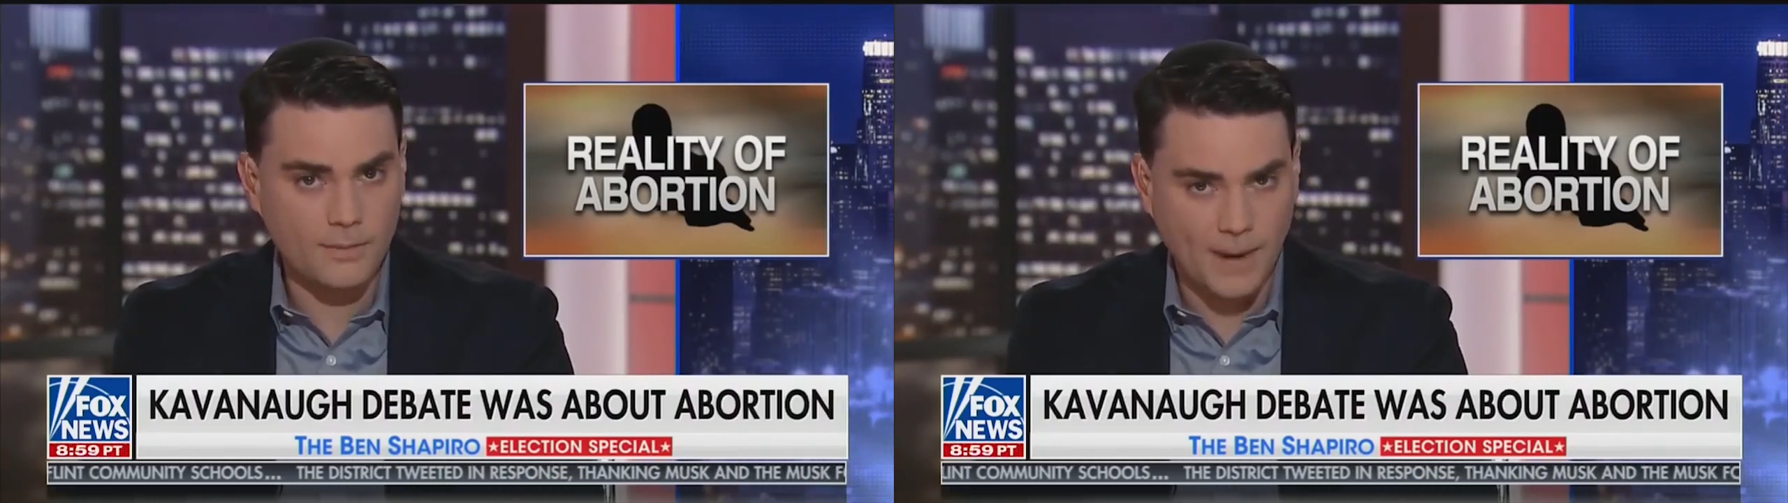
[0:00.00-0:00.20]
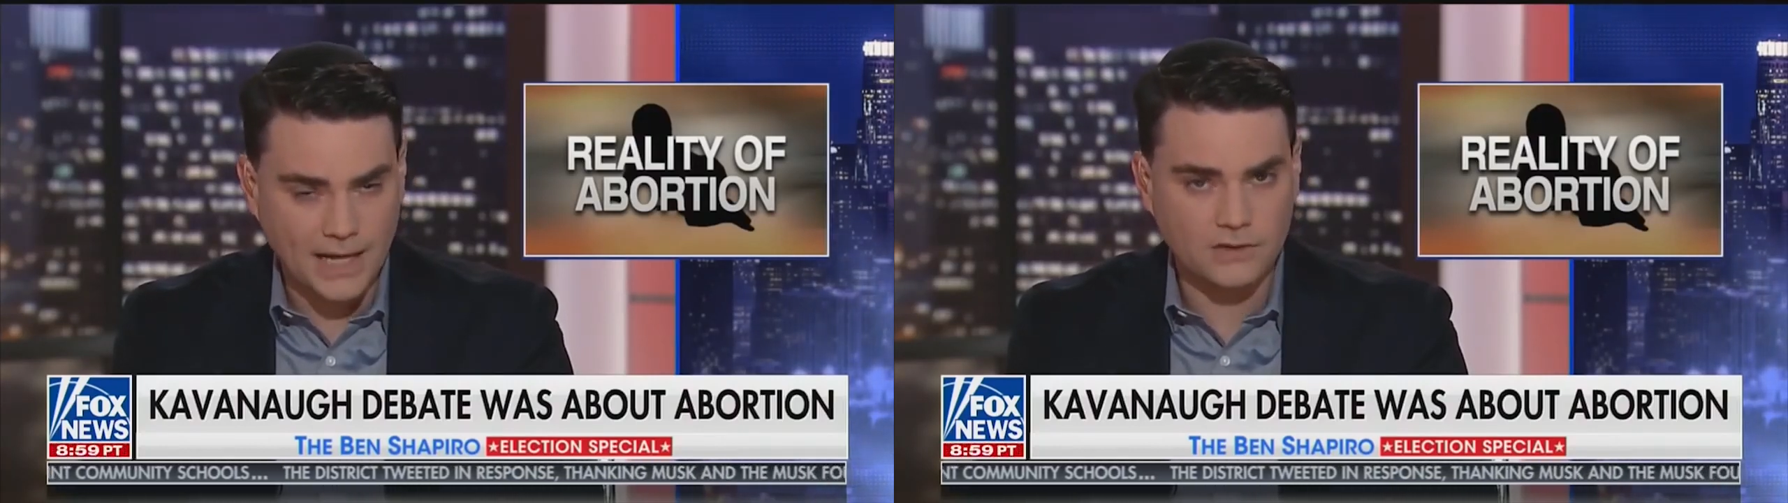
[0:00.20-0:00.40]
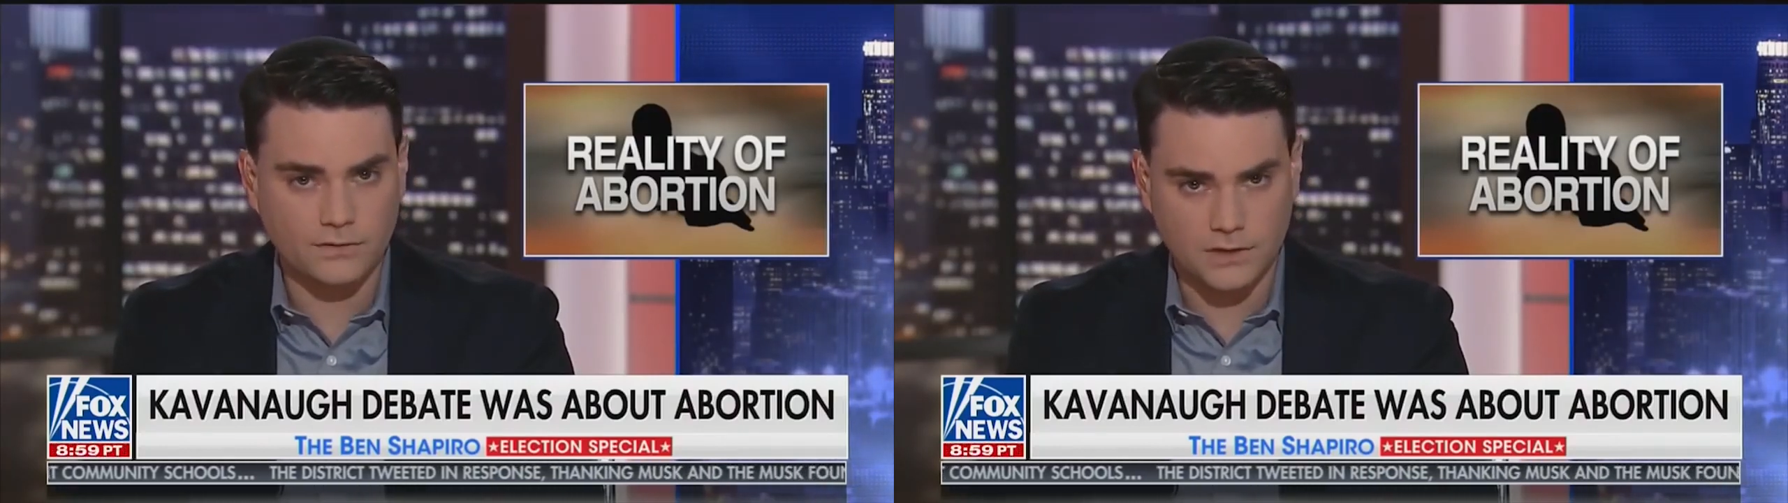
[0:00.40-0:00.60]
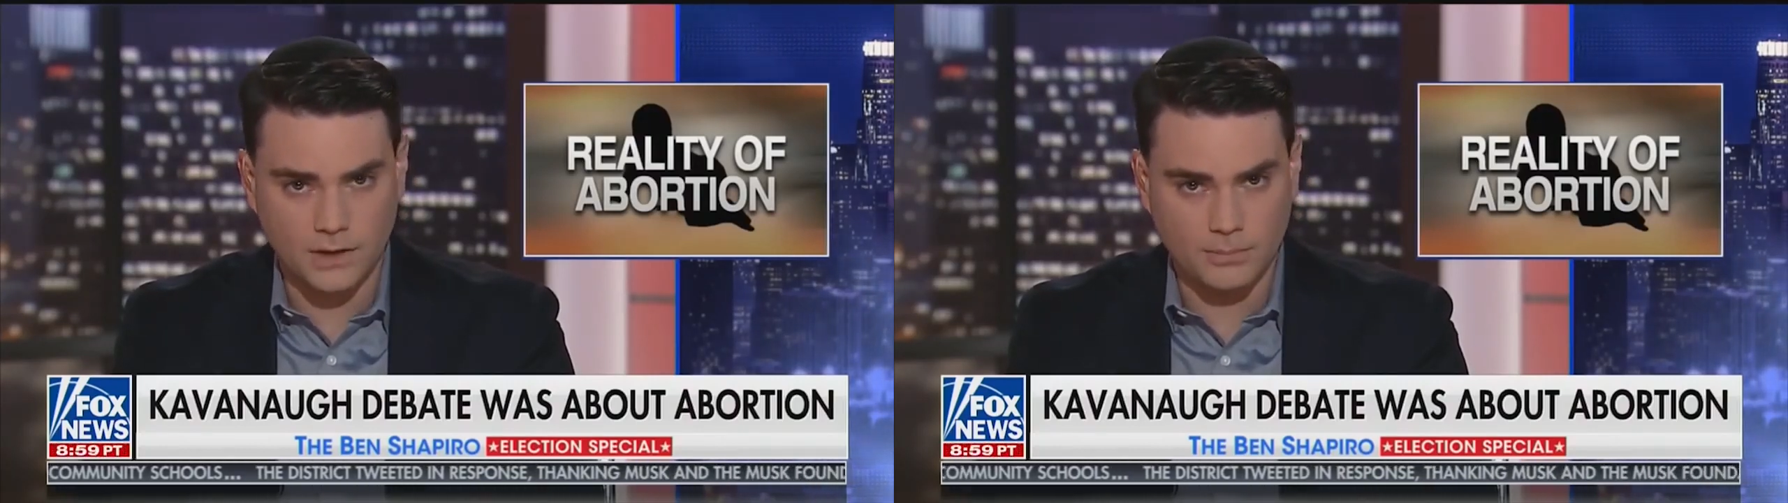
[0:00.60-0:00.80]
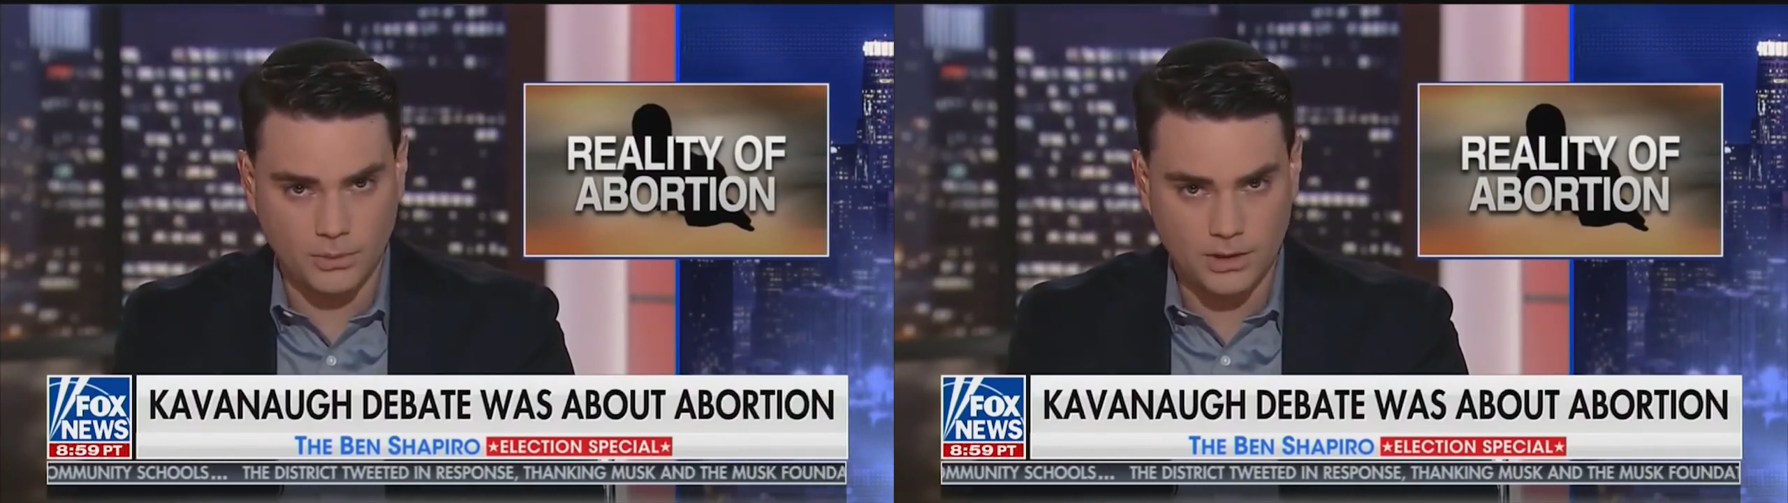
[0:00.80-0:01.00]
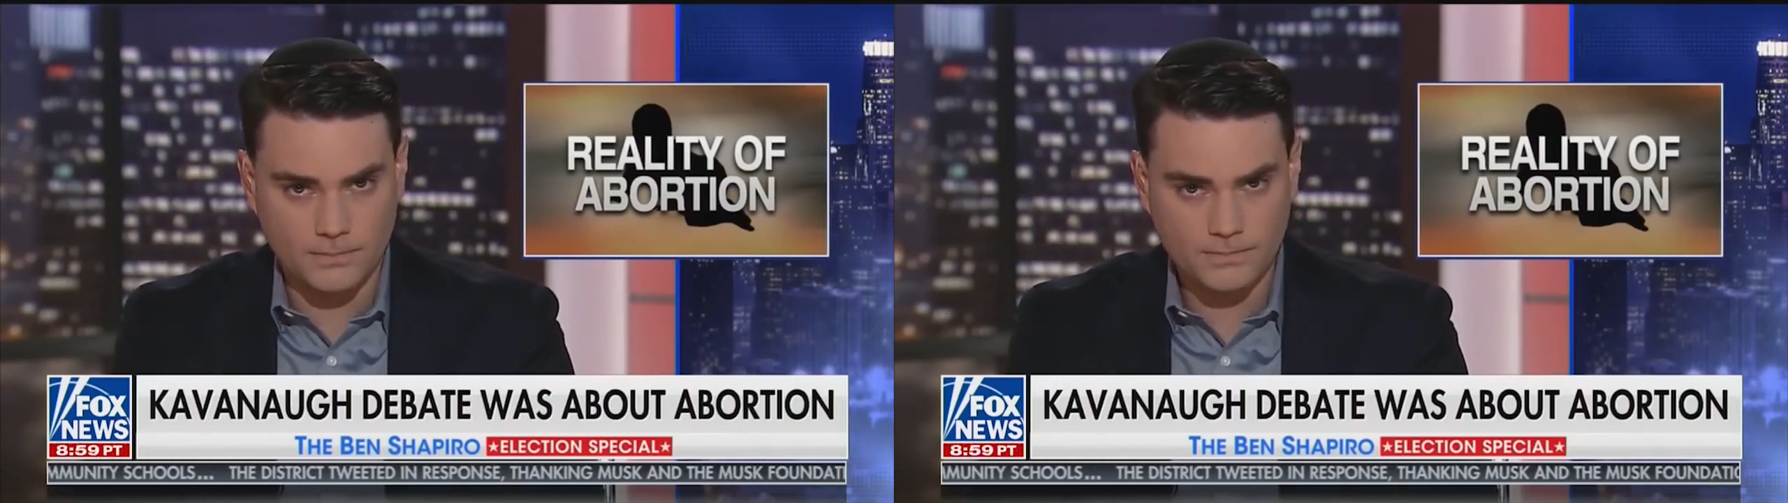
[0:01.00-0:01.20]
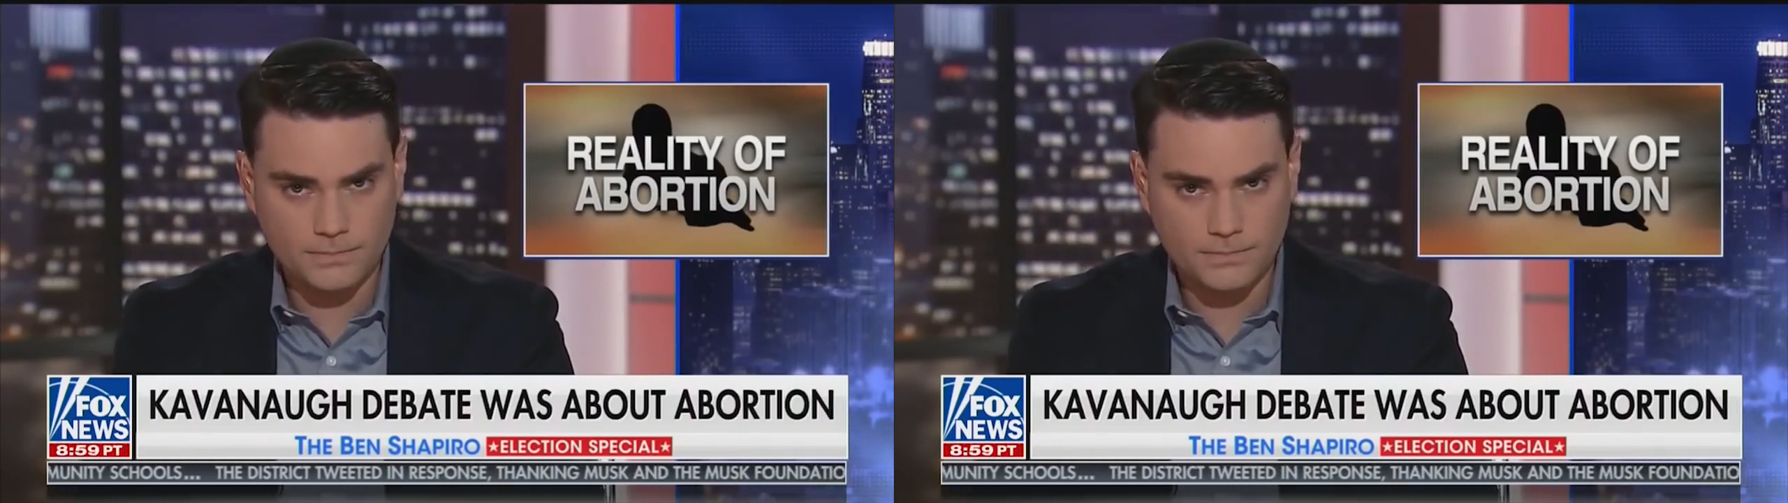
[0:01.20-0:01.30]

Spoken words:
the bodies of the unborn.